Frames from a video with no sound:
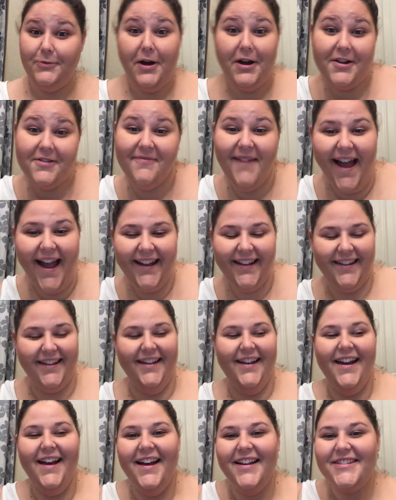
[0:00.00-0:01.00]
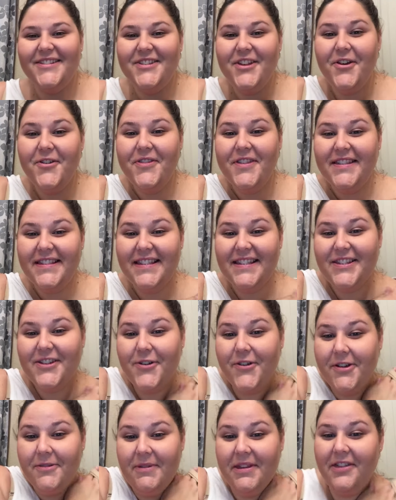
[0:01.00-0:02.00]
Welcome back. So this is
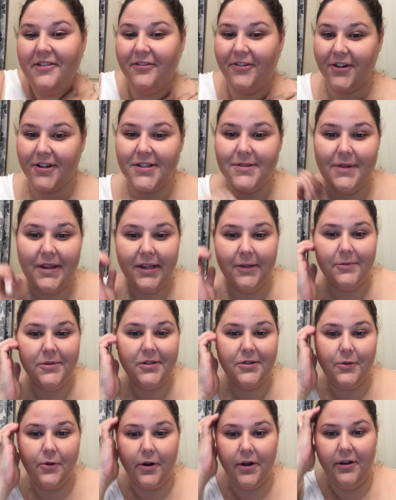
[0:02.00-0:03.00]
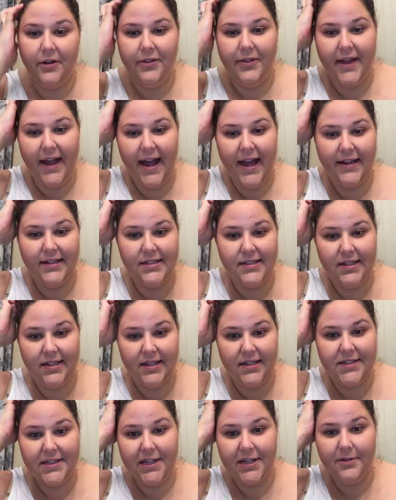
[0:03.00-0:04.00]
going to be the first makeup tutorial that
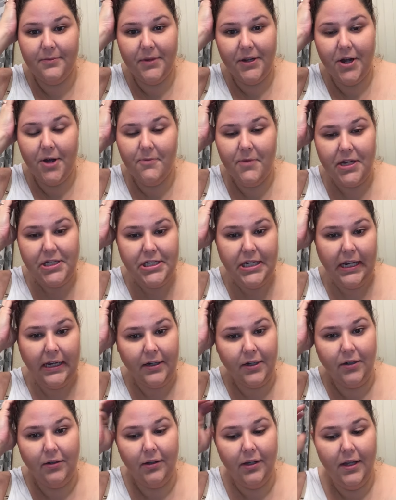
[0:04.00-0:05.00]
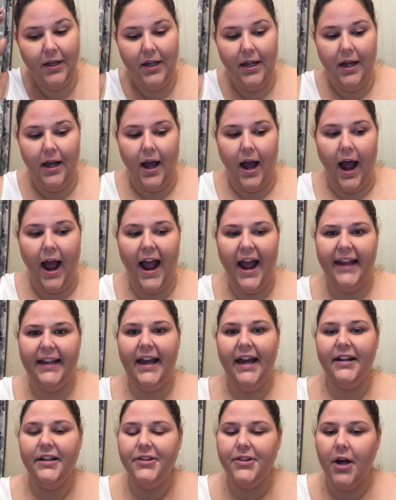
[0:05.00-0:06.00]
is going to be on my channel. I
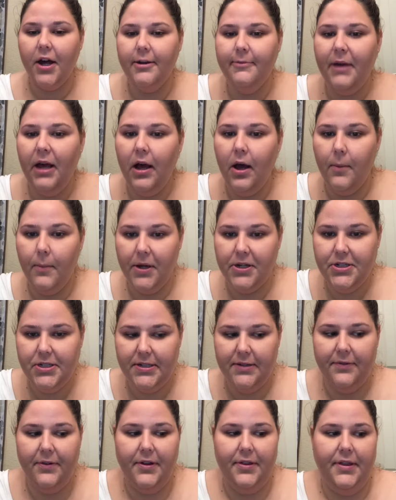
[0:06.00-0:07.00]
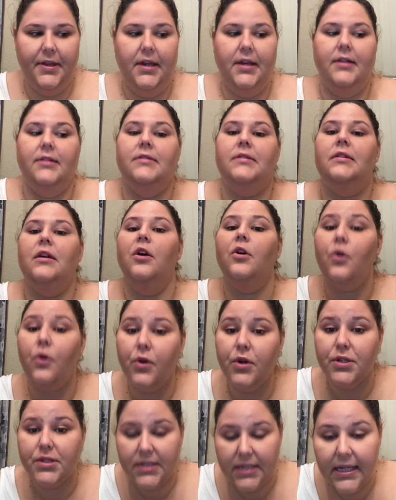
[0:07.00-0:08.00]
kind of thought about a bunch of different things. Of
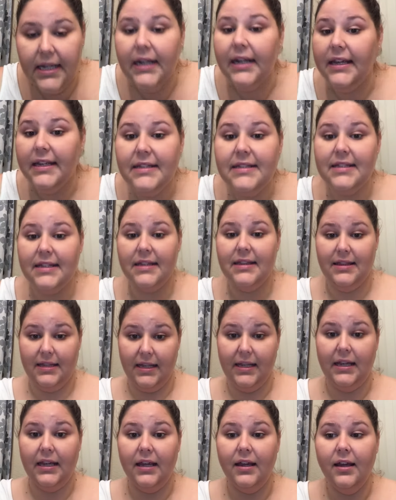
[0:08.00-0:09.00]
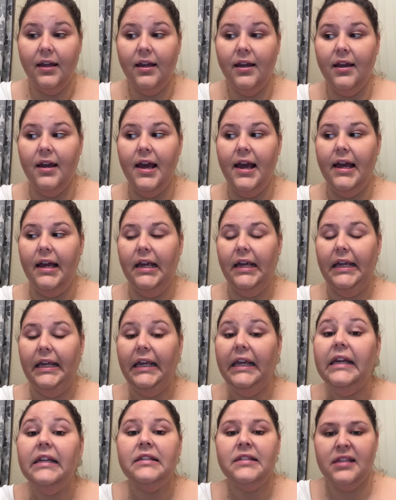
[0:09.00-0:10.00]
course, it is in the
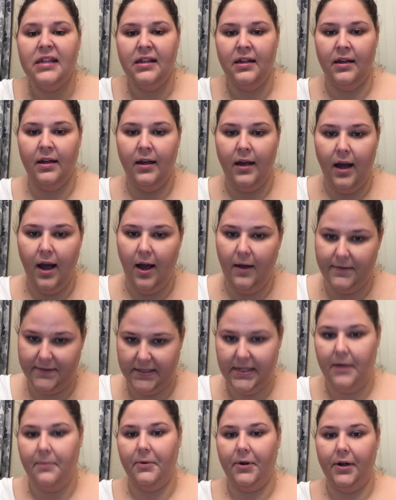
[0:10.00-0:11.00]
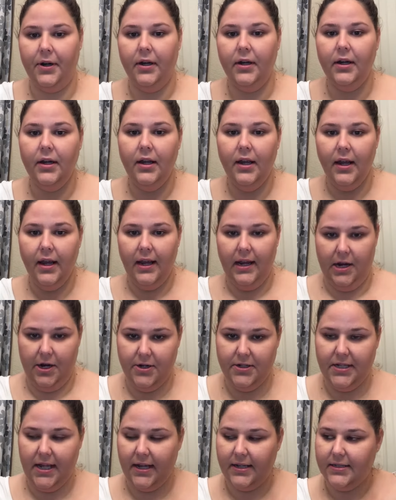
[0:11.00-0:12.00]
heat of summer here
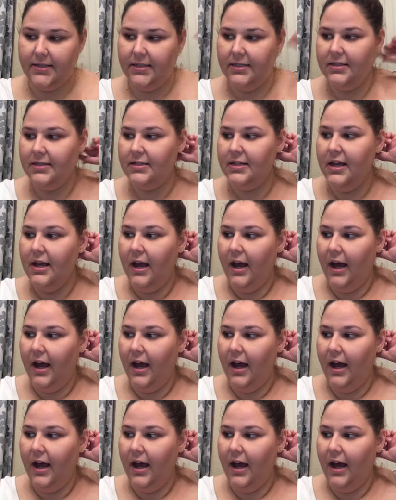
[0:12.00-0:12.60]
in Texas.